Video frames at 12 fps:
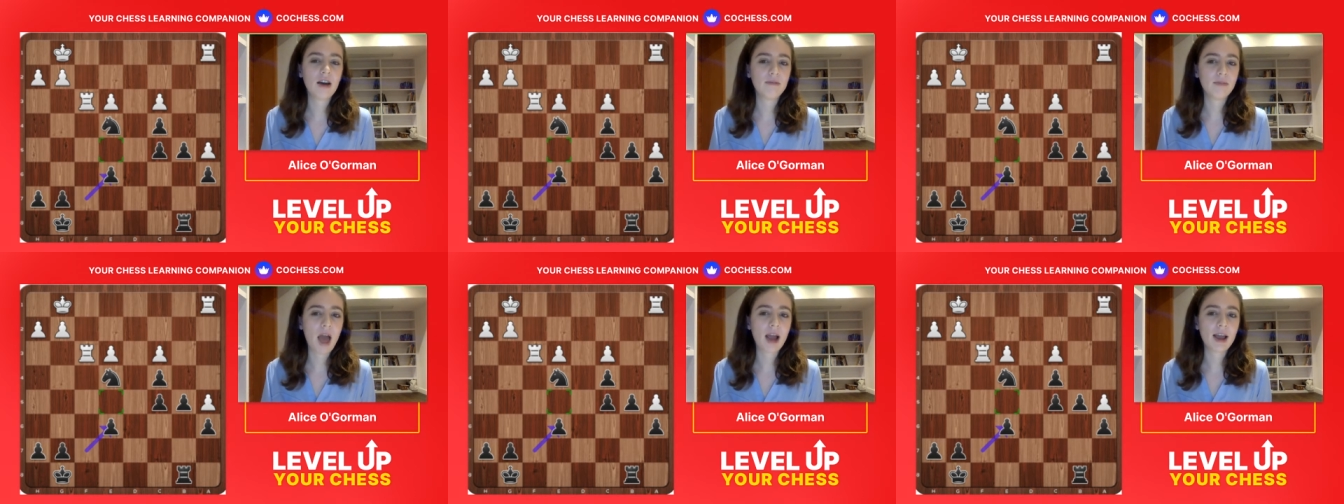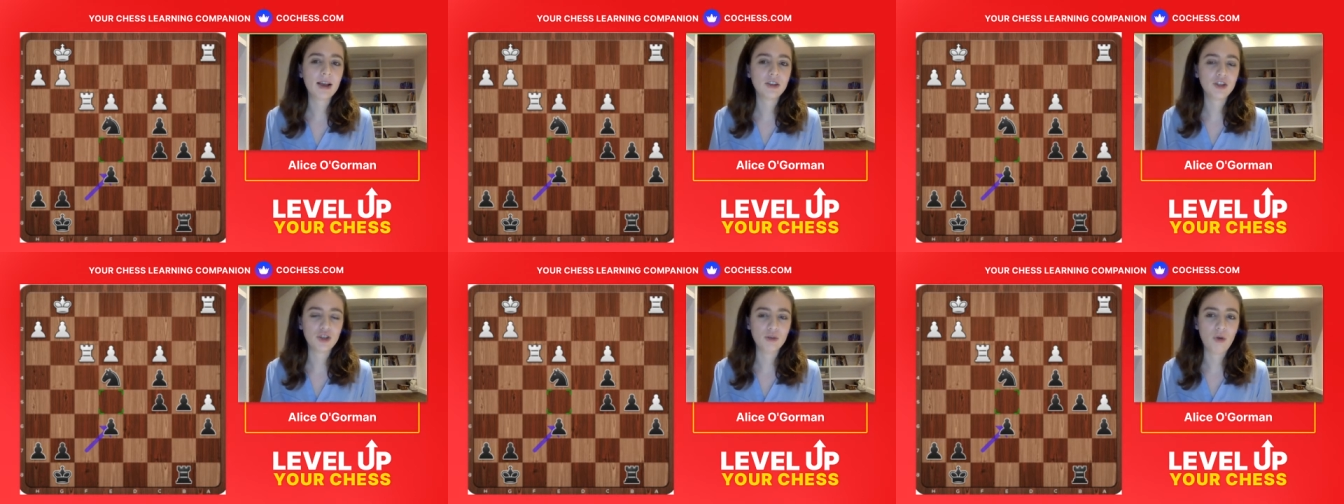black has
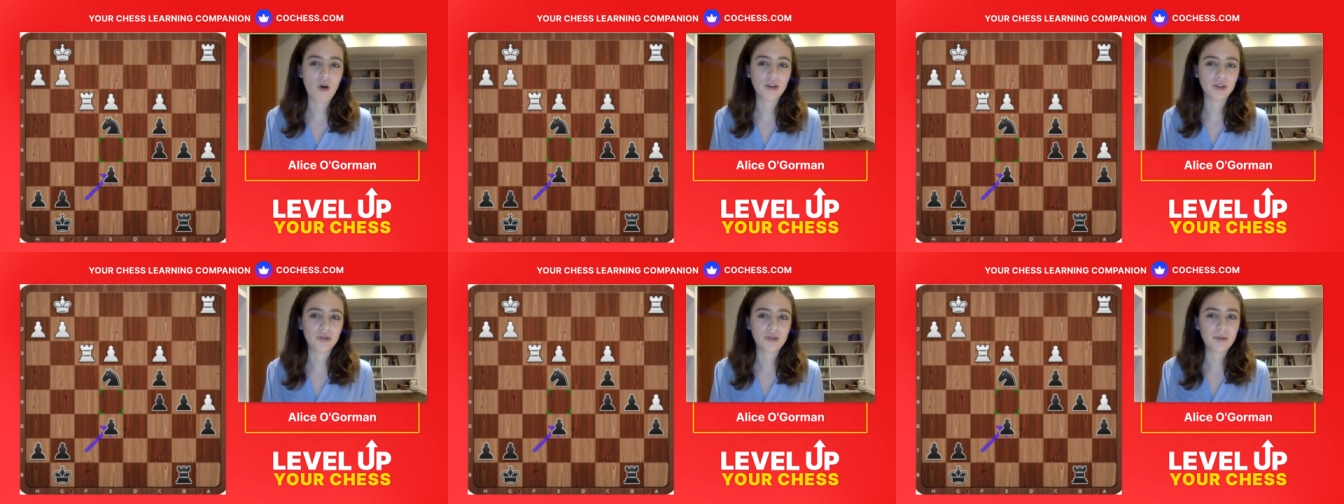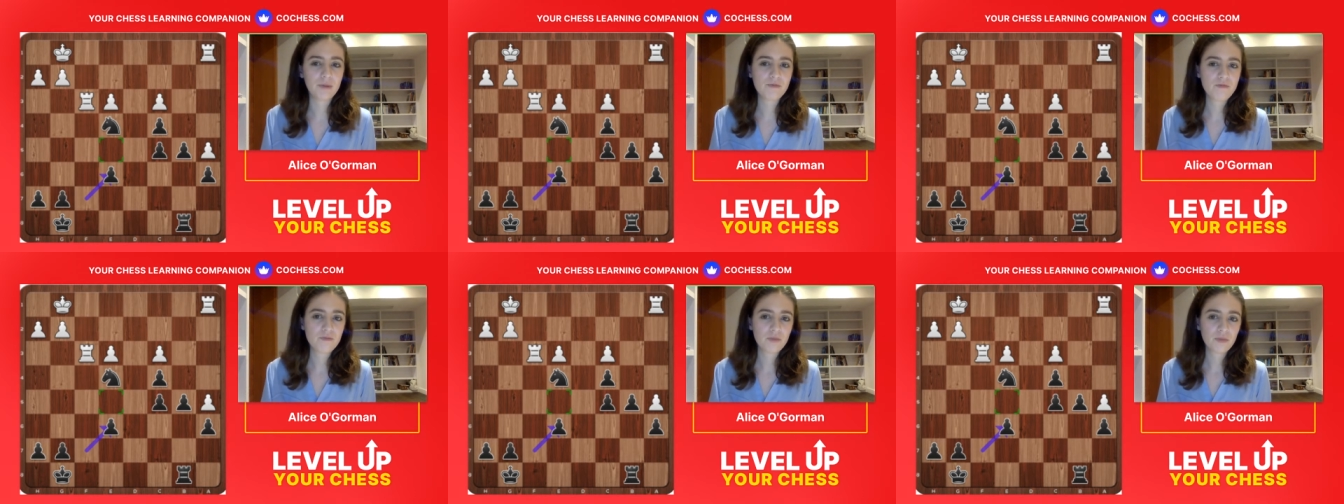two pawns for
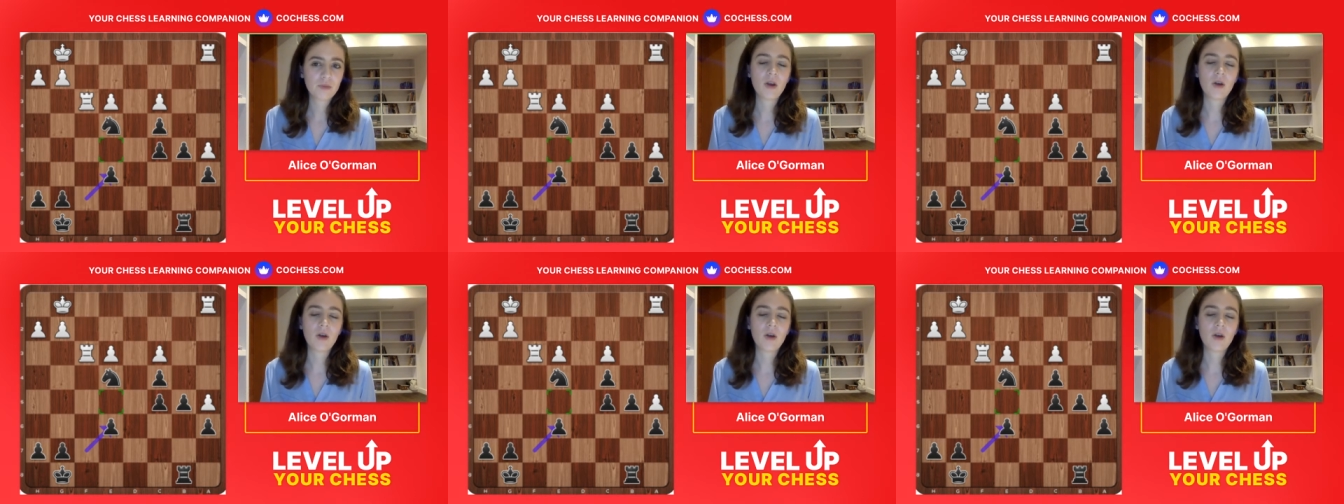it.